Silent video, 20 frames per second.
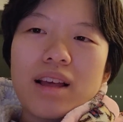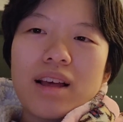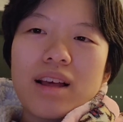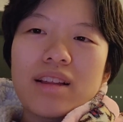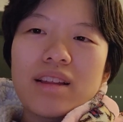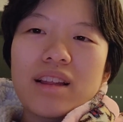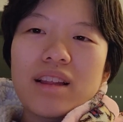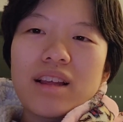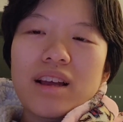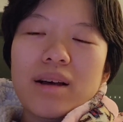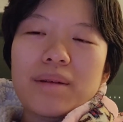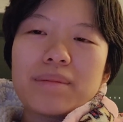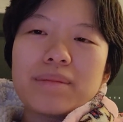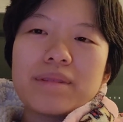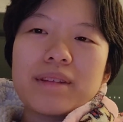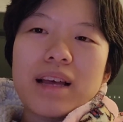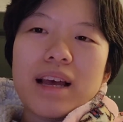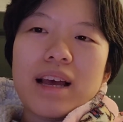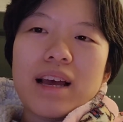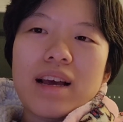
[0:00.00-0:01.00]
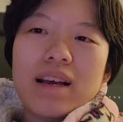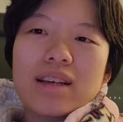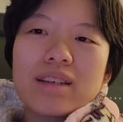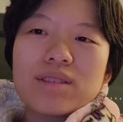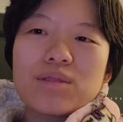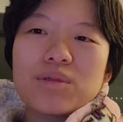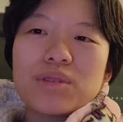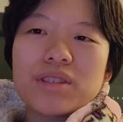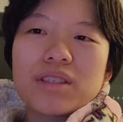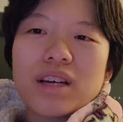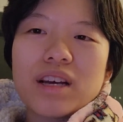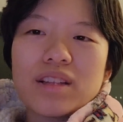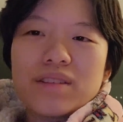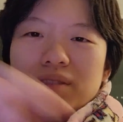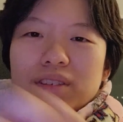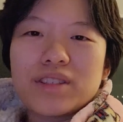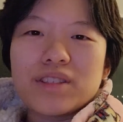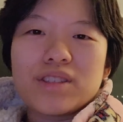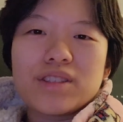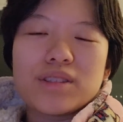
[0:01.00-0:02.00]
And then up next was kind
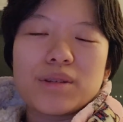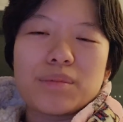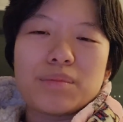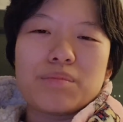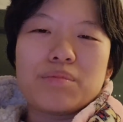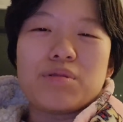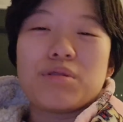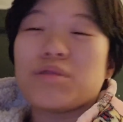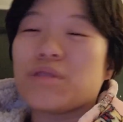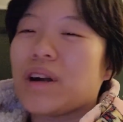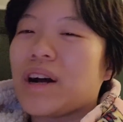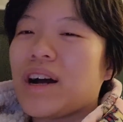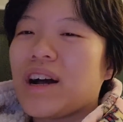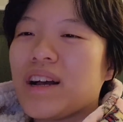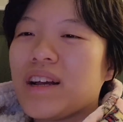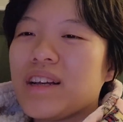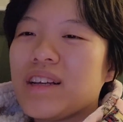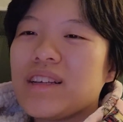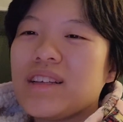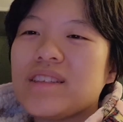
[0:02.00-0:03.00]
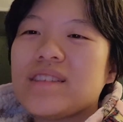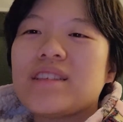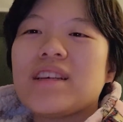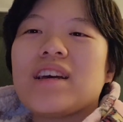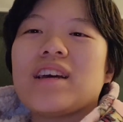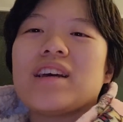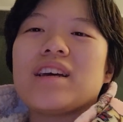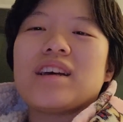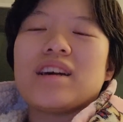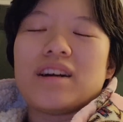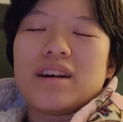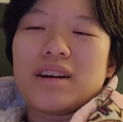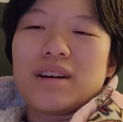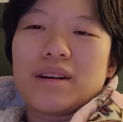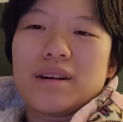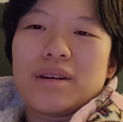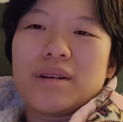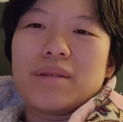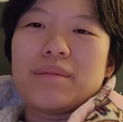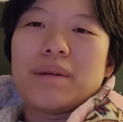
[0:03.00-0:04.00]
of a surprise.
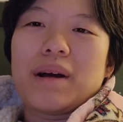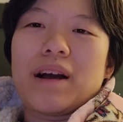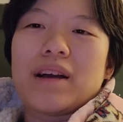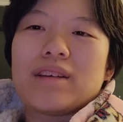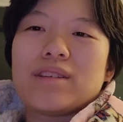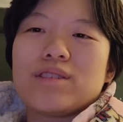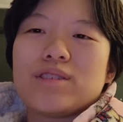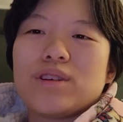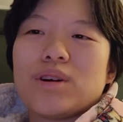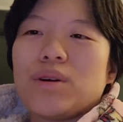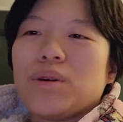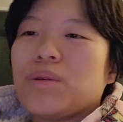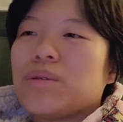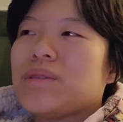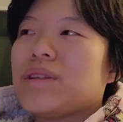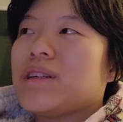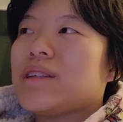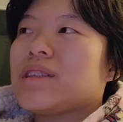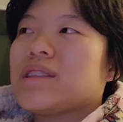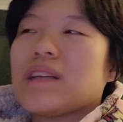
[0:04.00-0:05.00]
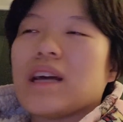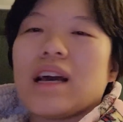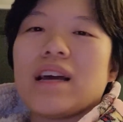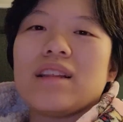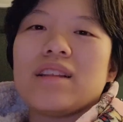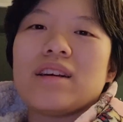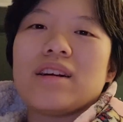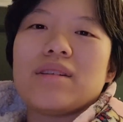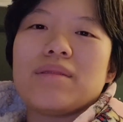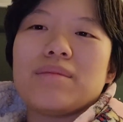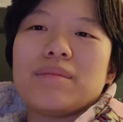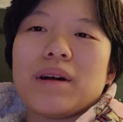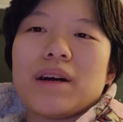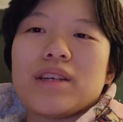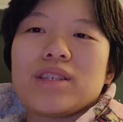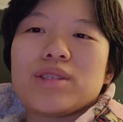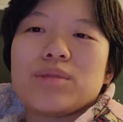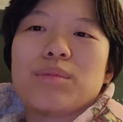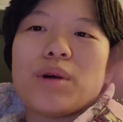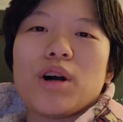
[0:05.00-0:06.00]
I sold 10 of
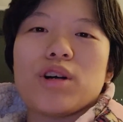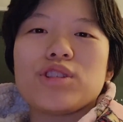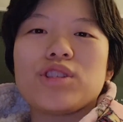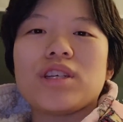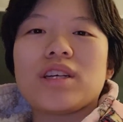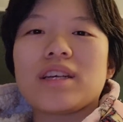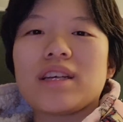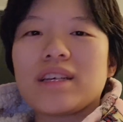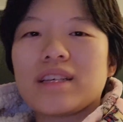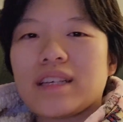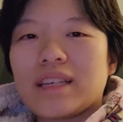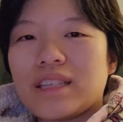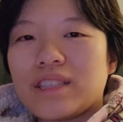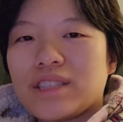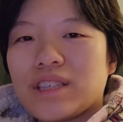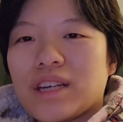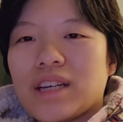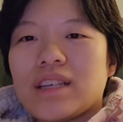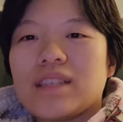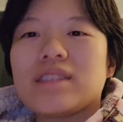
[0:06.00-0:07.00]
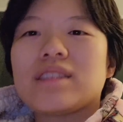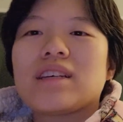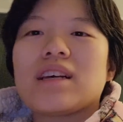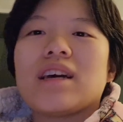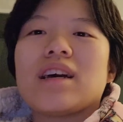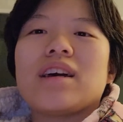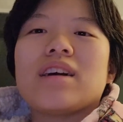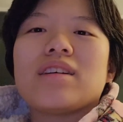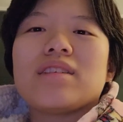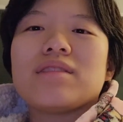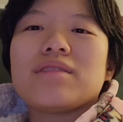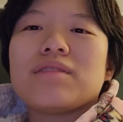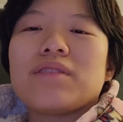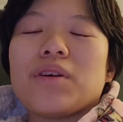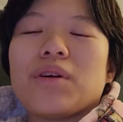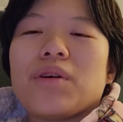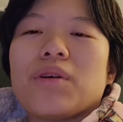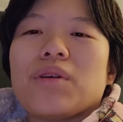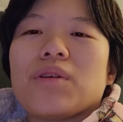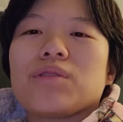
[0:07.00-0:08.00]
my small chicken keychains
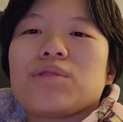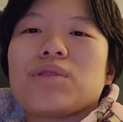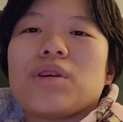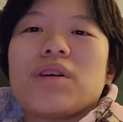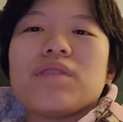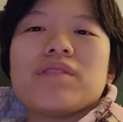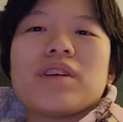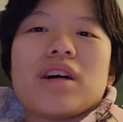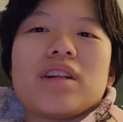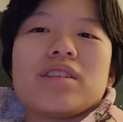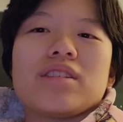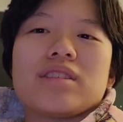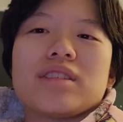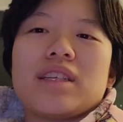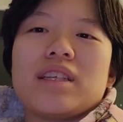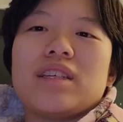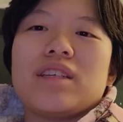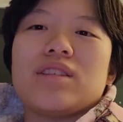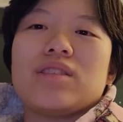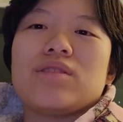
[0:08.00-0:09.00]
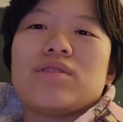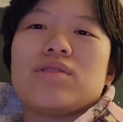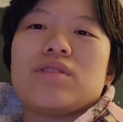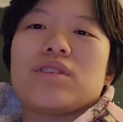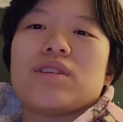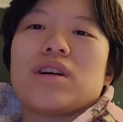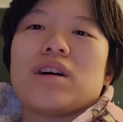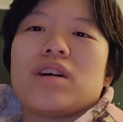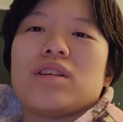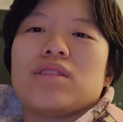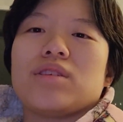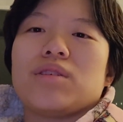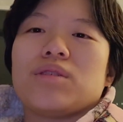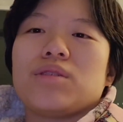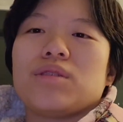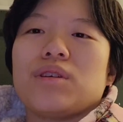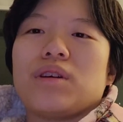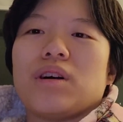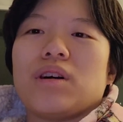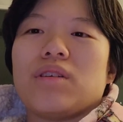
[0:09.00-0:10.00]
for $12 each for a
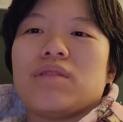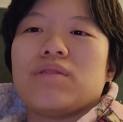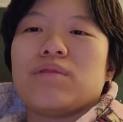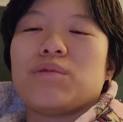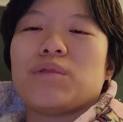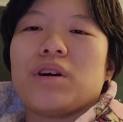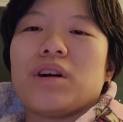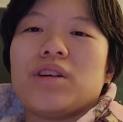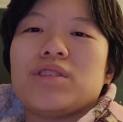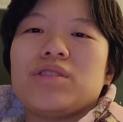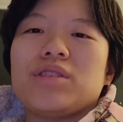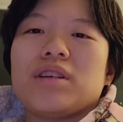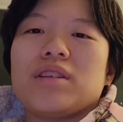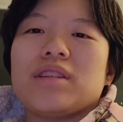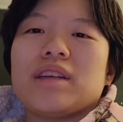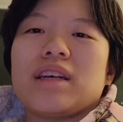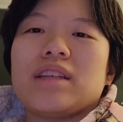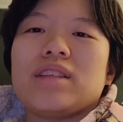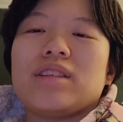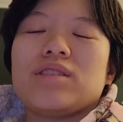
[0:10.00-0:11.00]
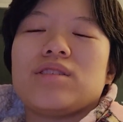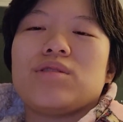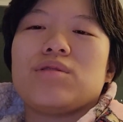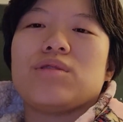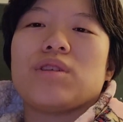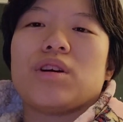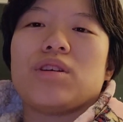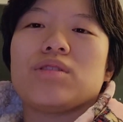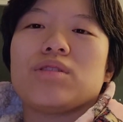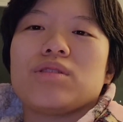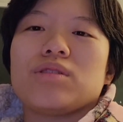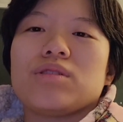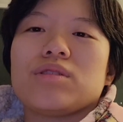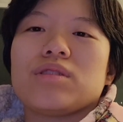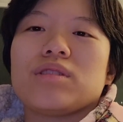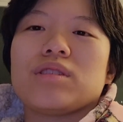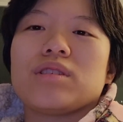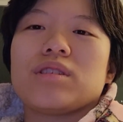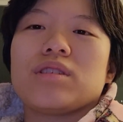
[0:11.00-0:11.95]
total of $192.